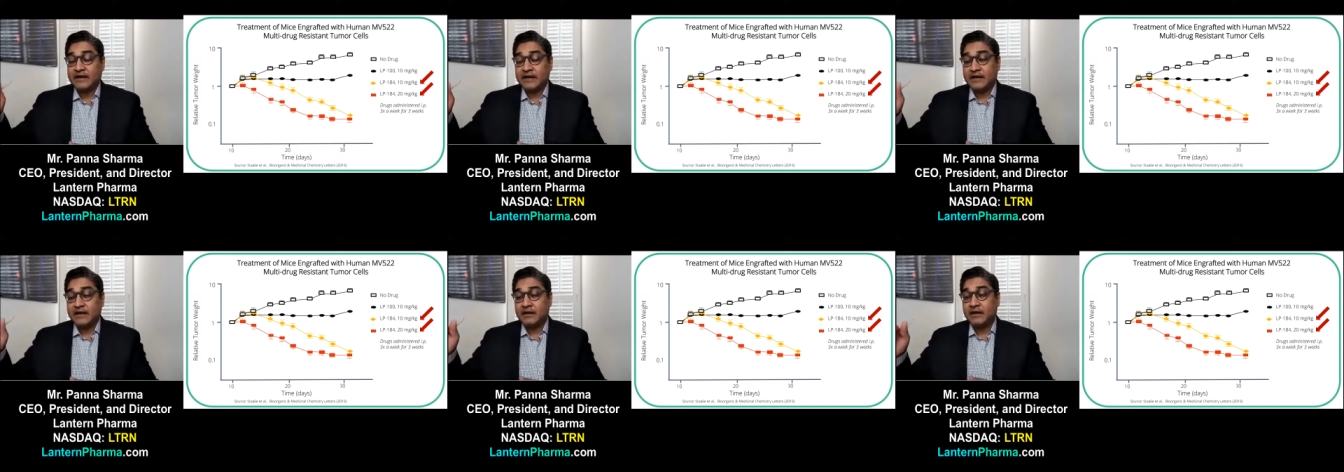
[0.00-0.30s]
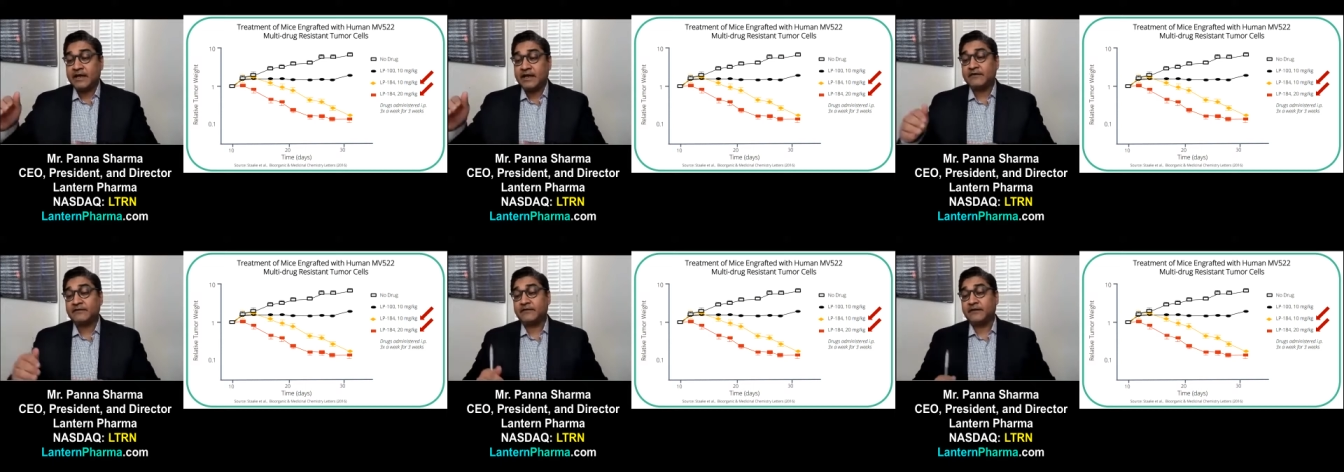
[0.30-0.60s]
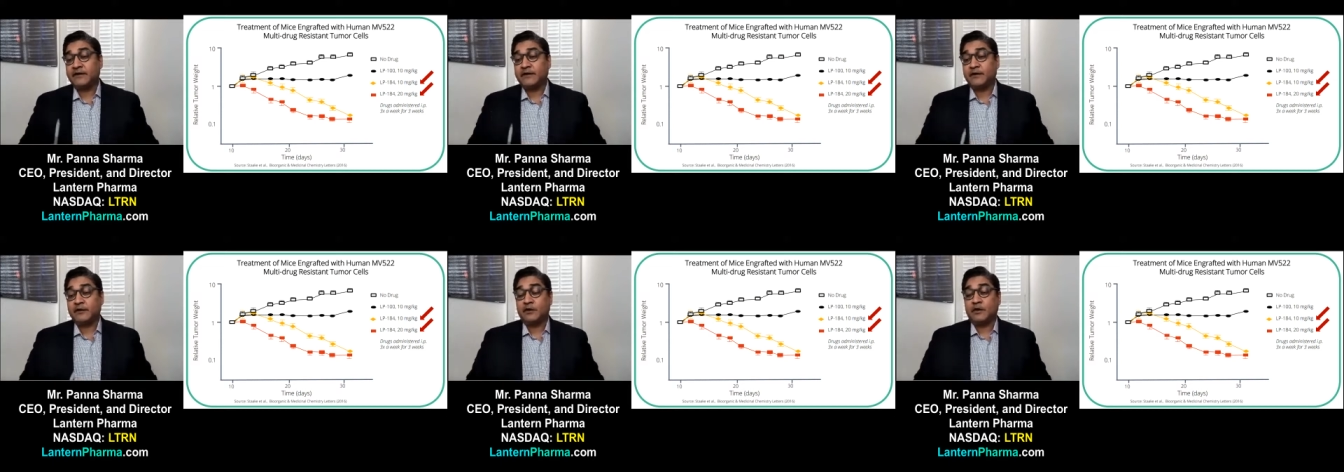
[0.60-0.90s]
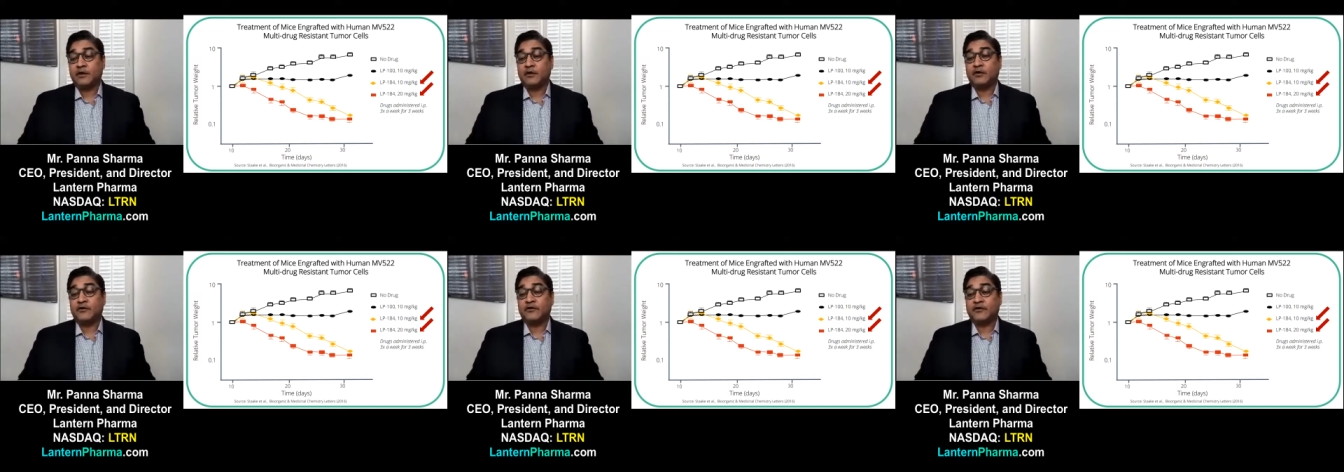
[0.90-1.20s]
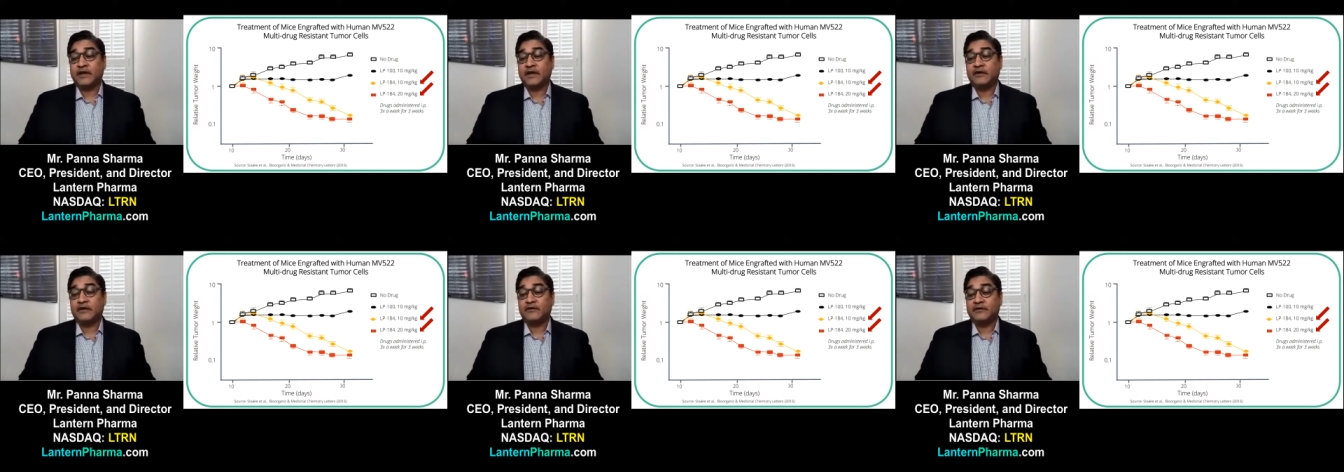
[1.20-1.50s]
it left the neuronal
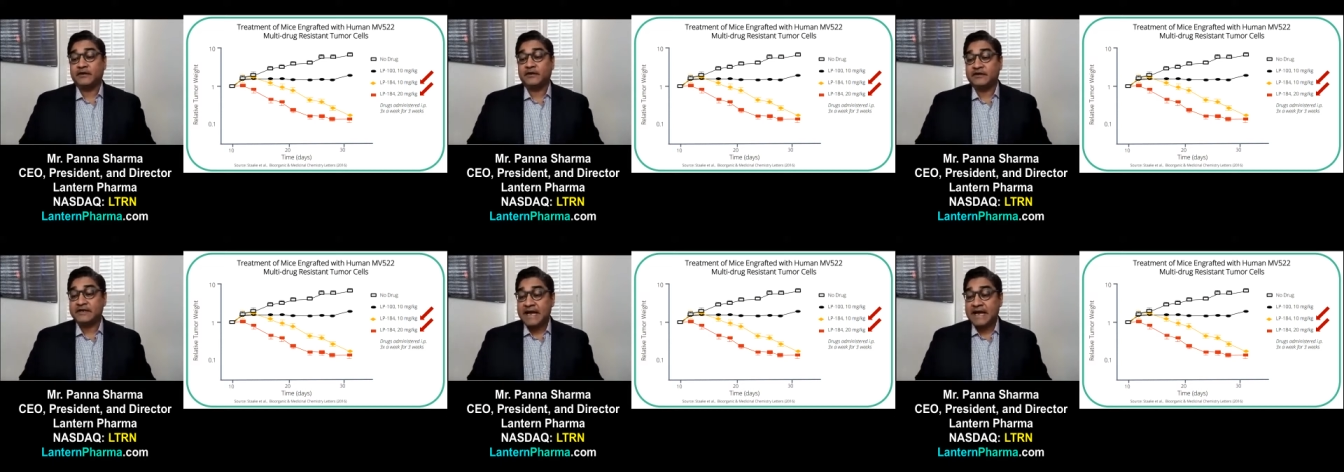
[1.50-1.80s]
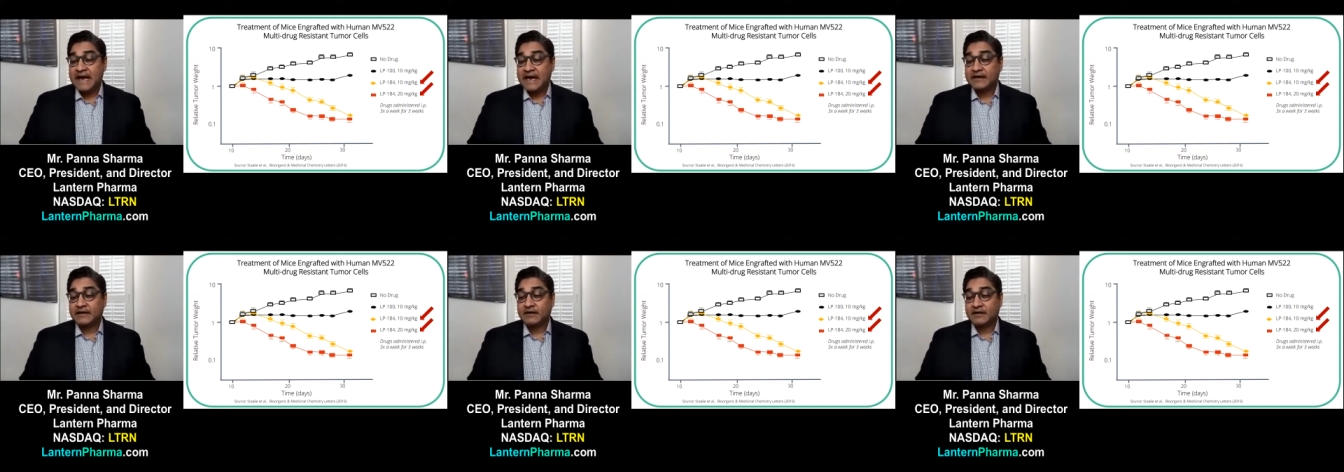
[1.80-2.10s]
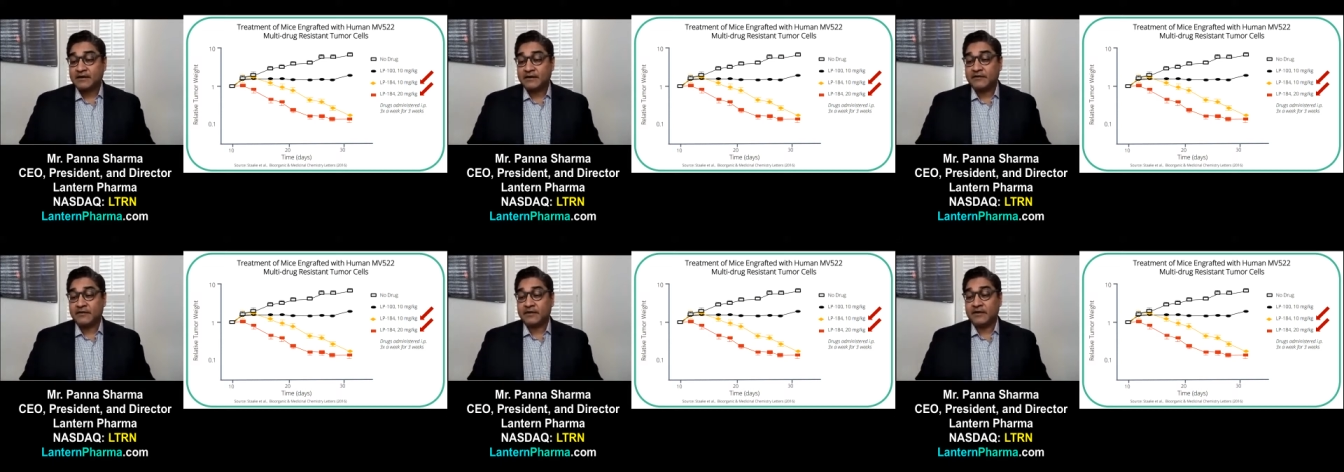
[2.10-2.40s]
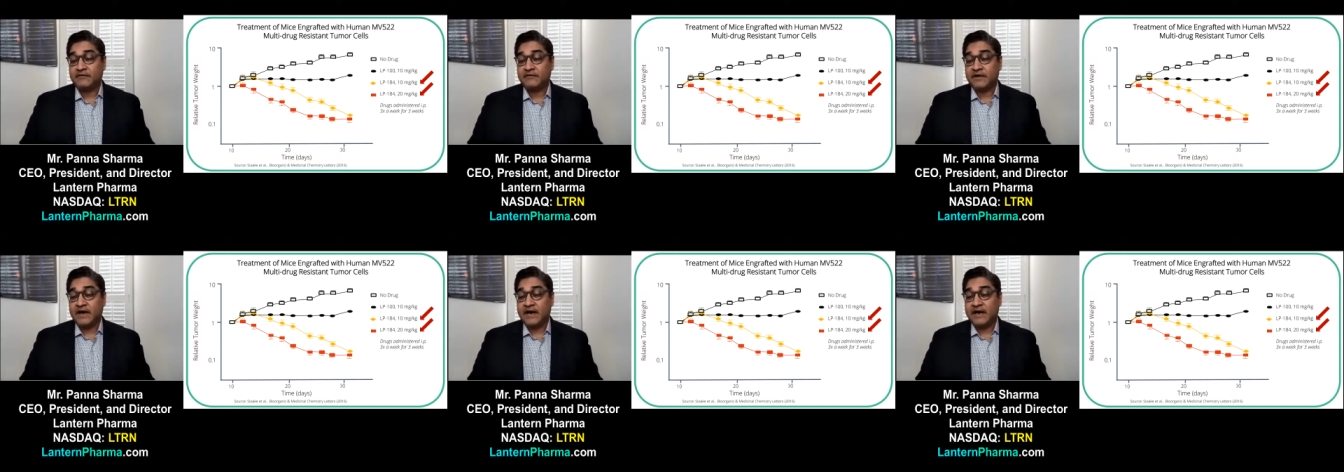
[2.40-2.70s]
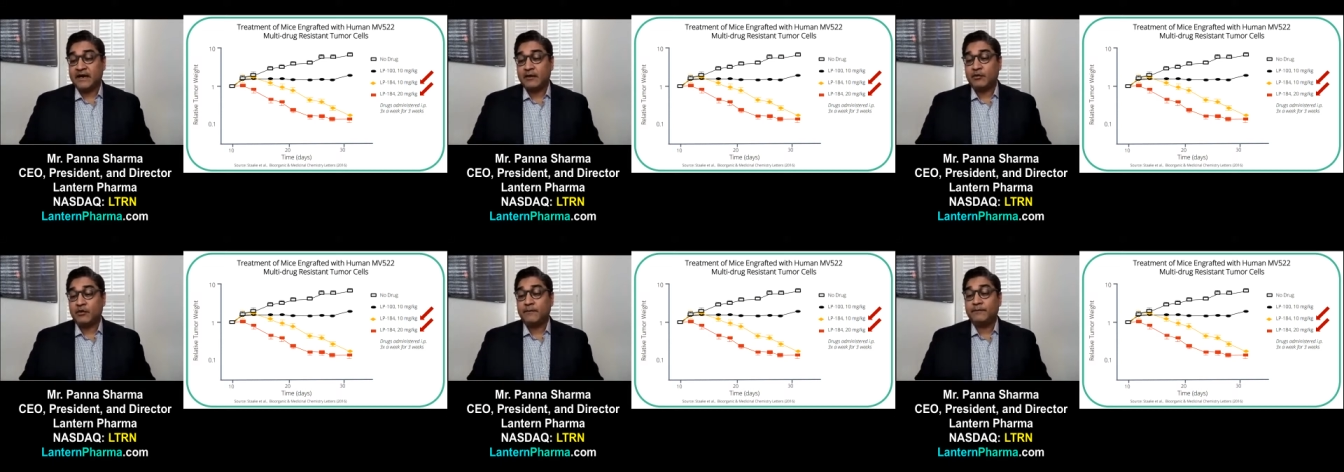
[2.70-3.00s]
cells intact, leaving them
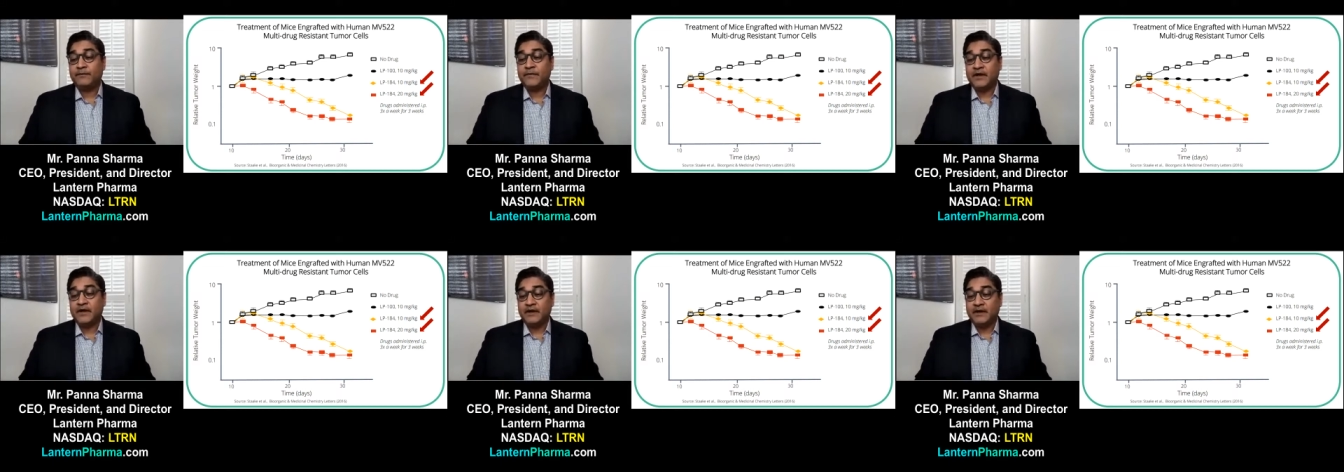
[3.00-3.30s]
viable